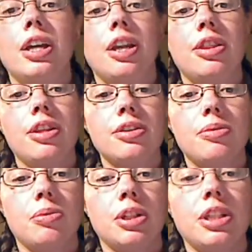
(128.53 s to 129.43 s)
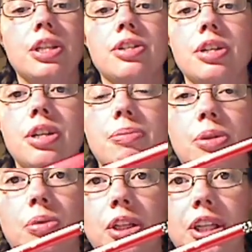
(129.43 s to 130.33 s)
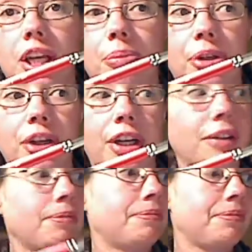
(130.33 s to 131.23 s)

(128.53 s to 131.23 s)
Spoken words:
This one is a number 1 camel hair.